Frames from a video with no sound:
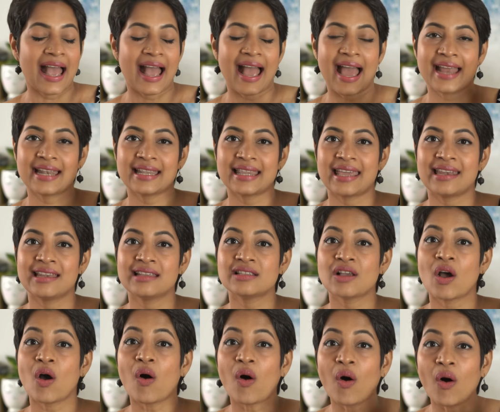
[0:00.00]
And there is
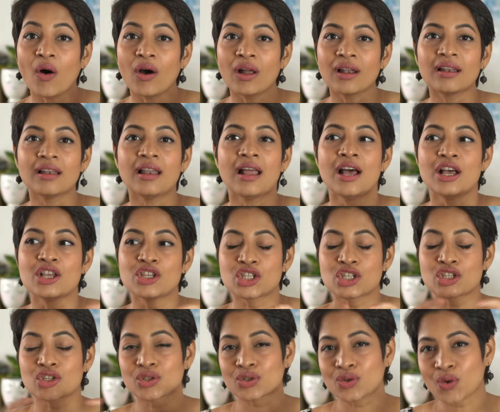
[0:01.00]
a haul
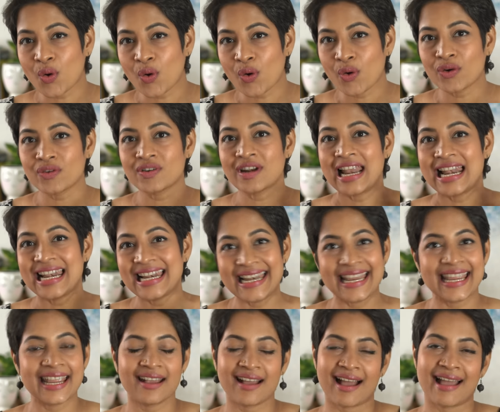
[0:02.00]
store
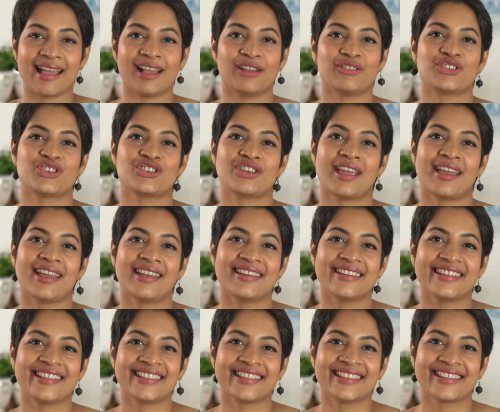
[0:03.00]
link I have shared
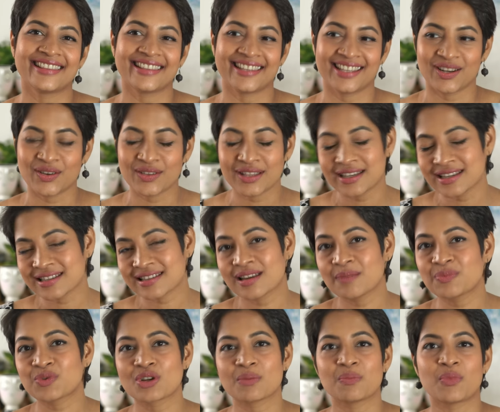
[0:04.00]
in, you know, the
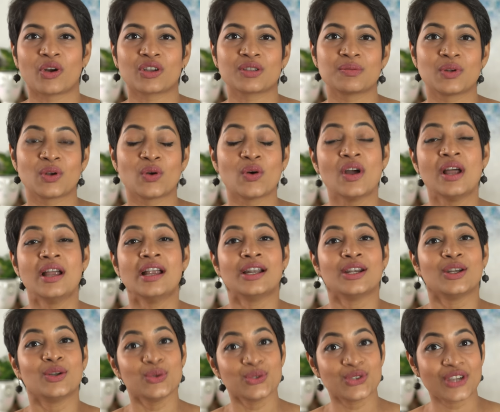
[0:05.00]
description box below.
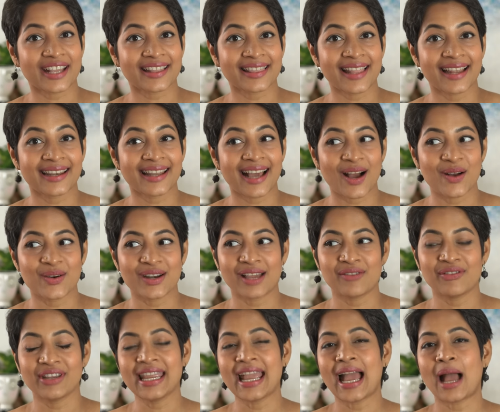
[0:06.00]
Do check that out.
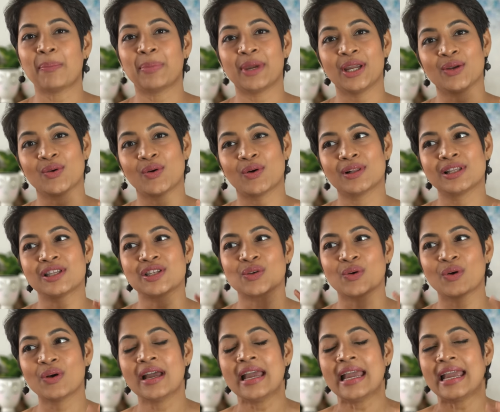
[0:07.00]
I'm very happy to
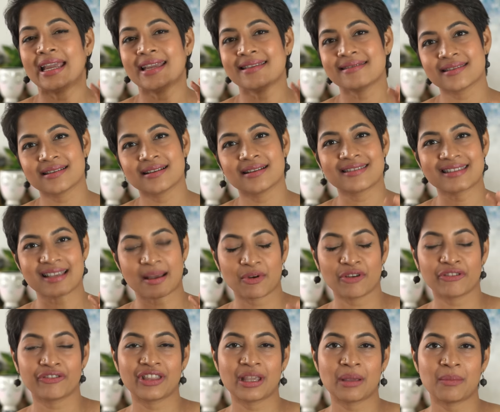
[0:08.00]
also insert some
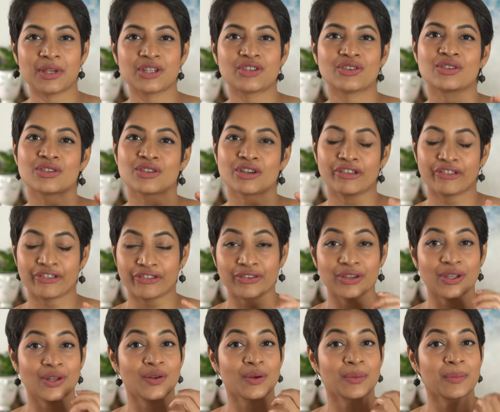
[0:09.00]
of the images of,
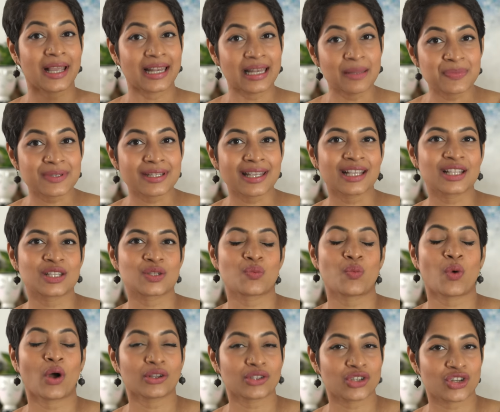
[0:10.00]
you know, my lipstick
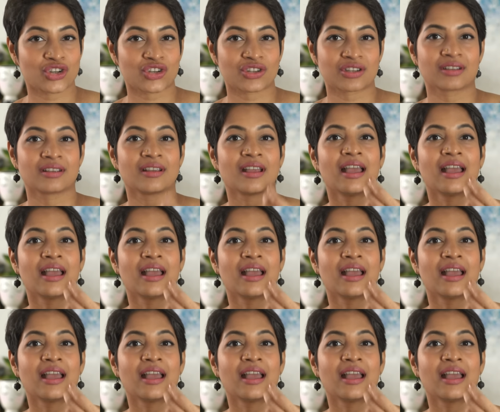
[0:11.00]
swatched